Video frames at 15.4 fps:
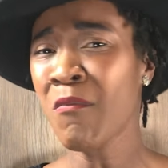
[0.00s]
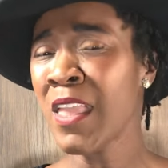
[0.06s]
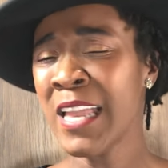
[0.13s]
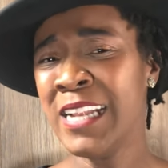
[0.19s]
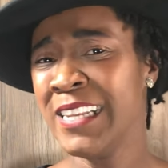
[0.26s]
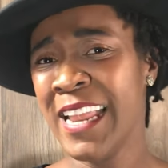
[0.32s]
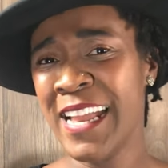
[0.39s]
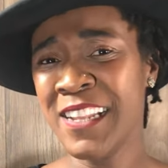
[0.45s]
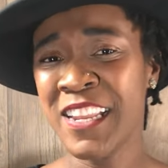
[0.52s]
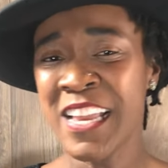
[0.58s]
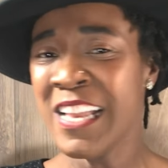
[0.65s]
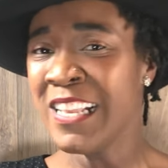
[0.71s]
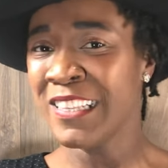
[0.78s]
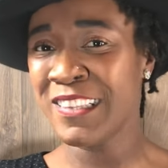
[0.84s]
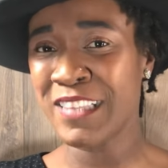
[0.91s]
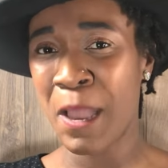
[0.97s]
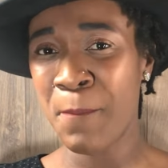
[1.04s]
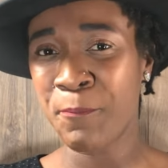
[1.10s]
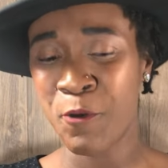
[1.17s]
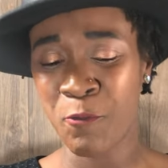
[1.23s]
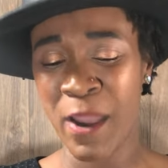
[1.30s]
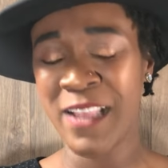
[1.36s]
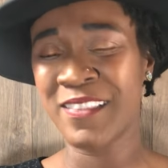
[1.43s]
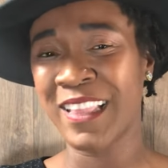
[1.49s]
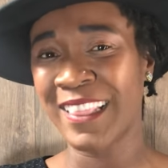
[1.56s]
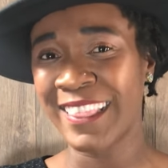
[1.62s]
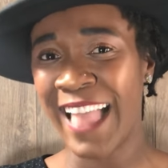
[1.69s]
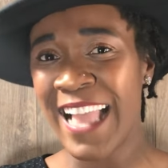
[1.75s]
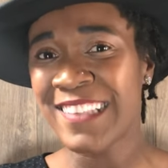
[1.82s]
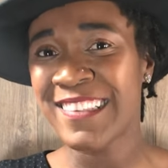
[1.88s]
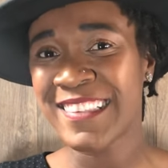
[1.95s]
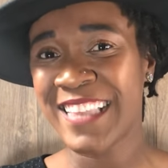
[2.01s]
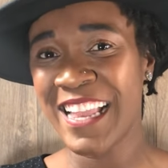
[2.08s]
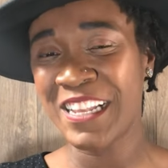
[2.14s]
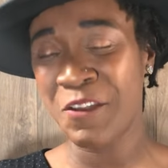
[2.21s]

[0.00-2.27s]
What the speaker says: And then separate the light skinned